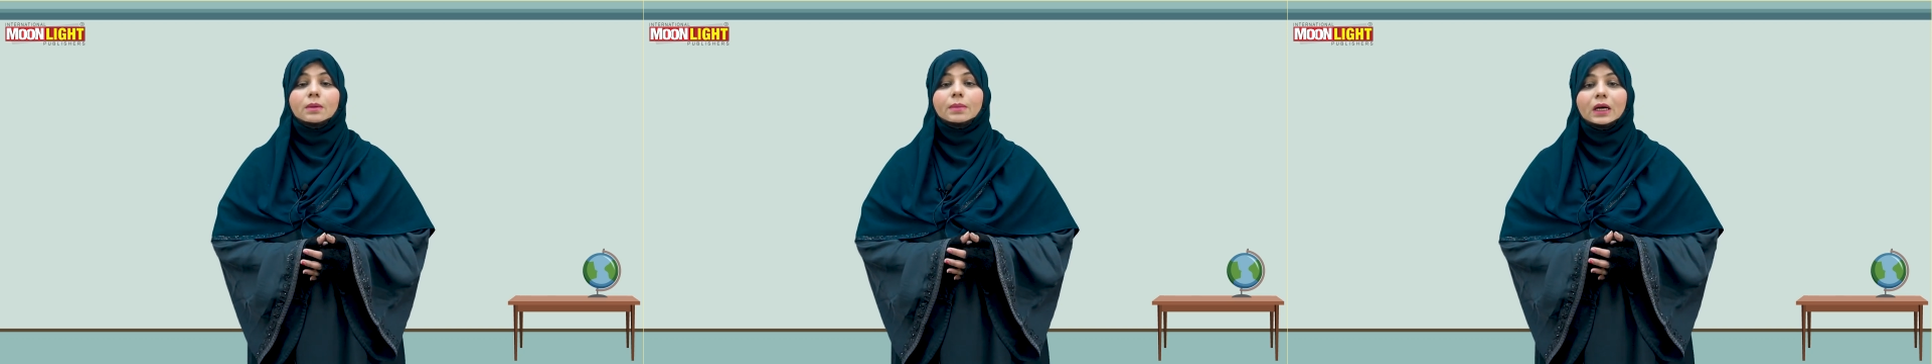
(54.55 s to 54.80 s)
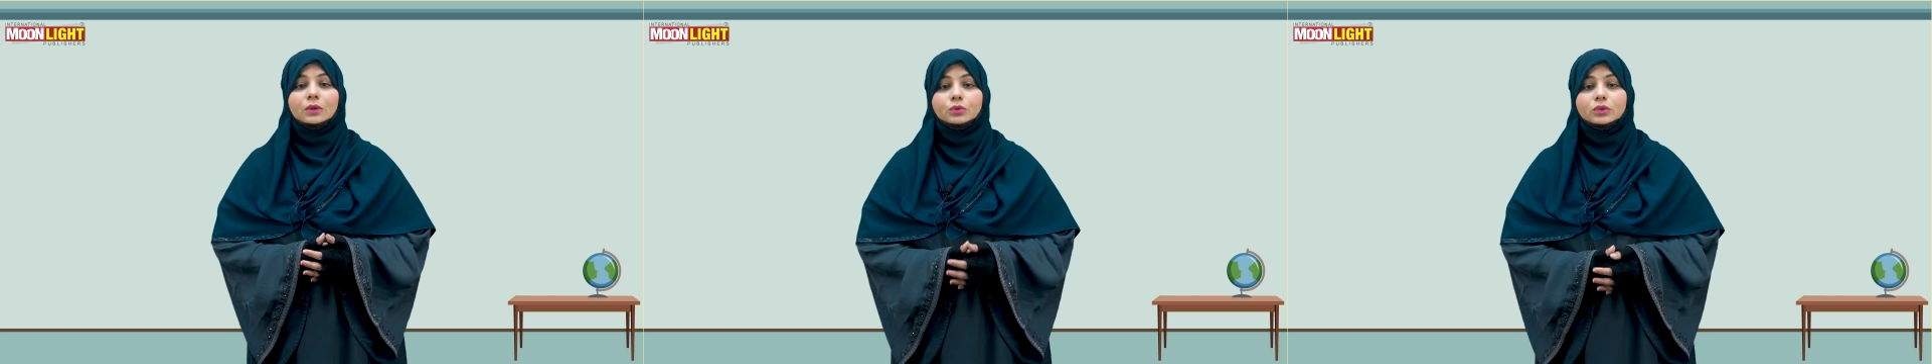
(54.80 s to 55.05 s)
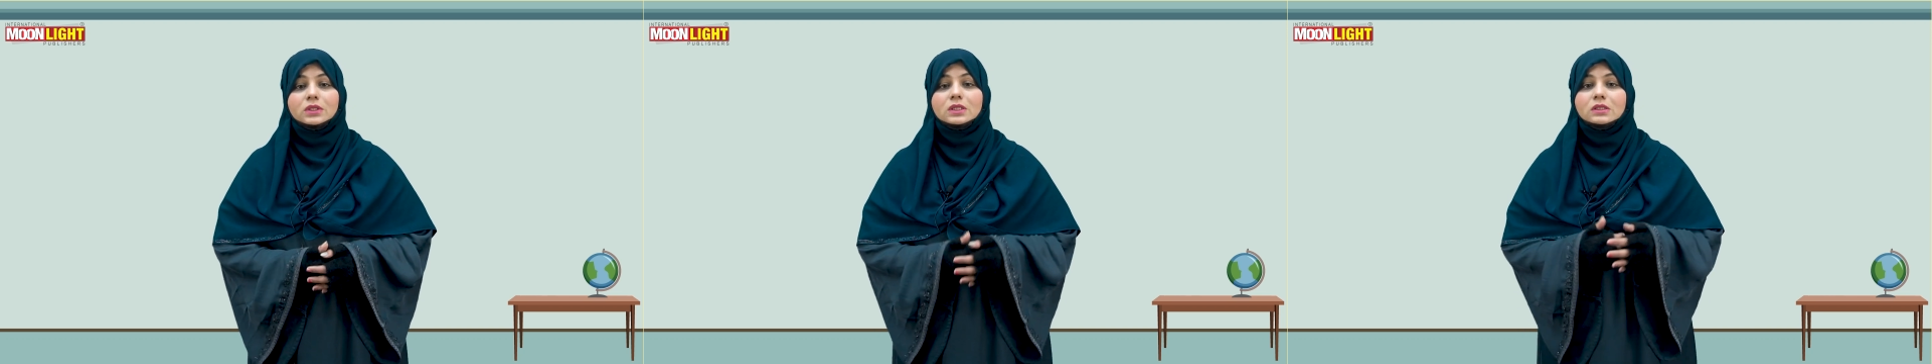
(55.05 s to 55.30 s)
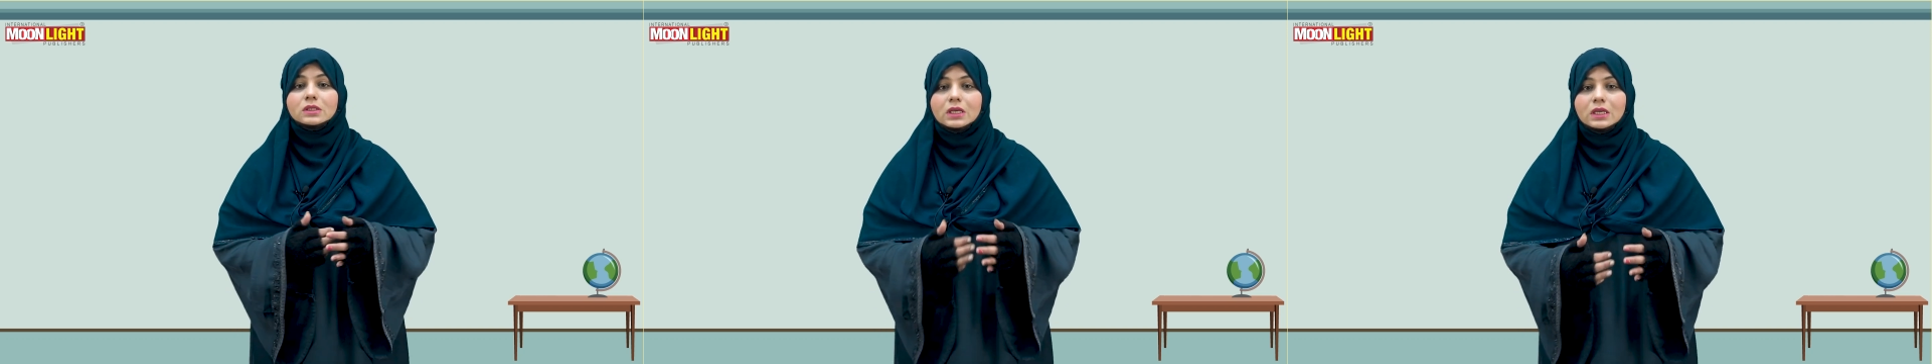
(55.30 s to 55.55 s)
about the
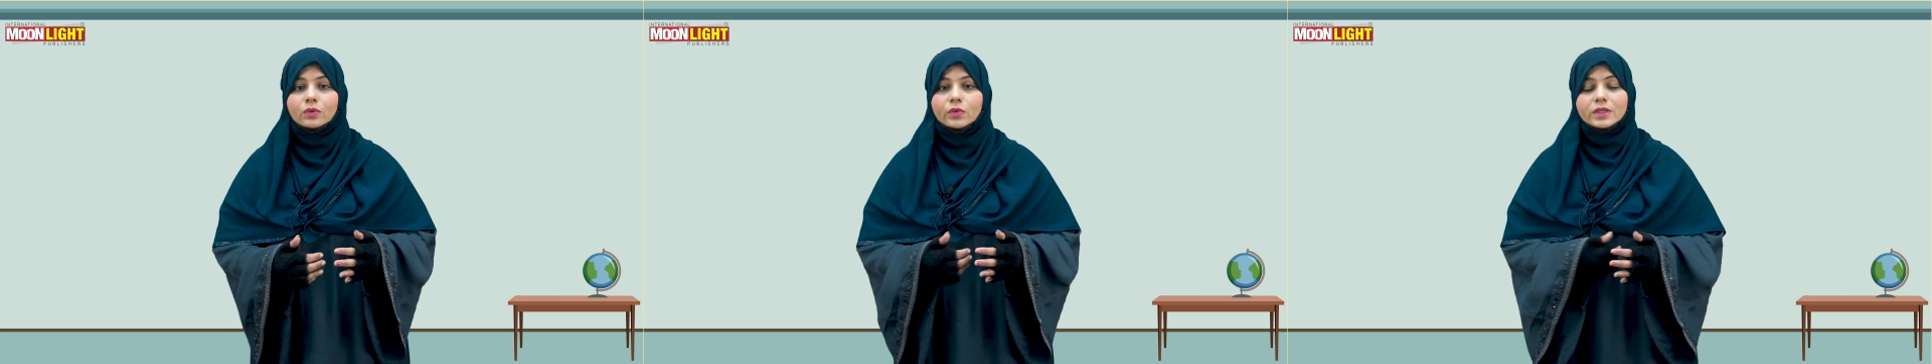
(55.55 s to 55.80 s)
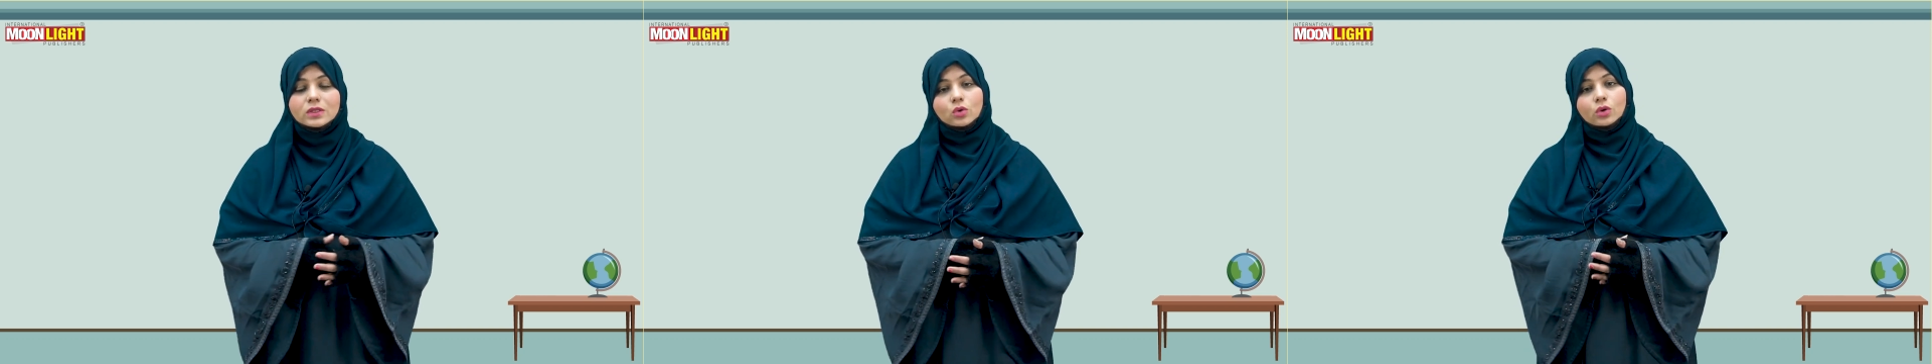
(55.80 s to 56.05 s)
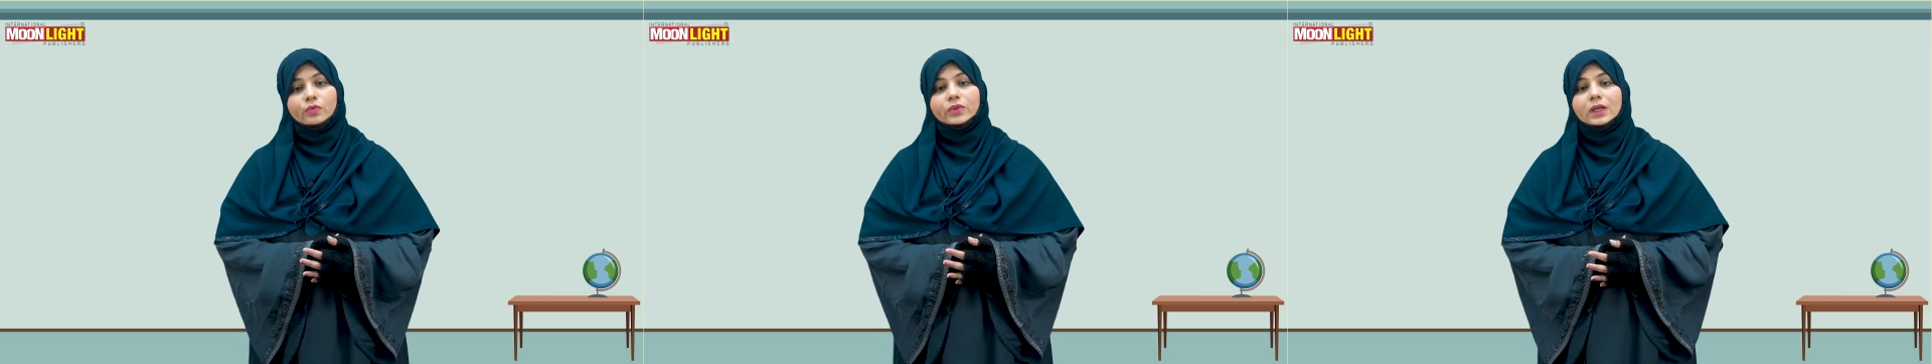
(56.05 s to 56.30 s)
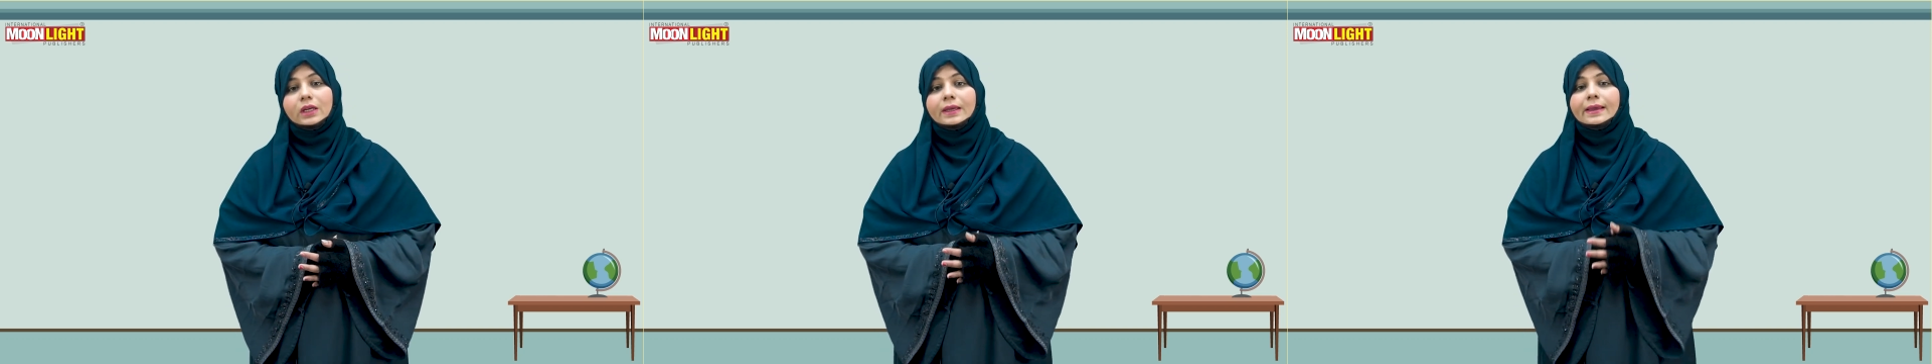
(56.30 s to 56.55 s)
sequence of
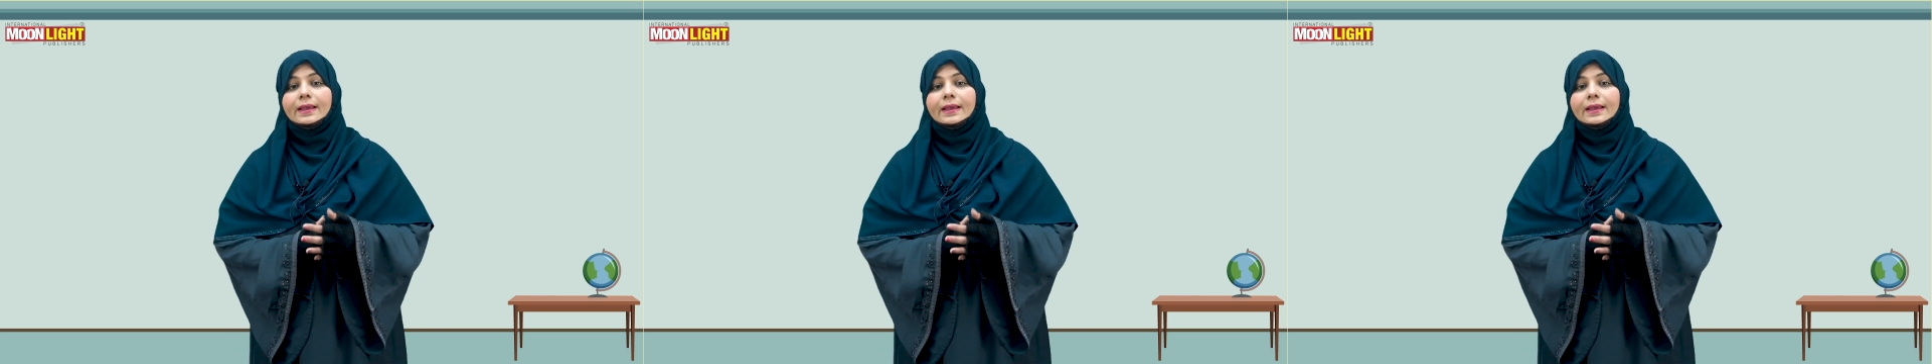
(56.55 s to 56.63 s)
the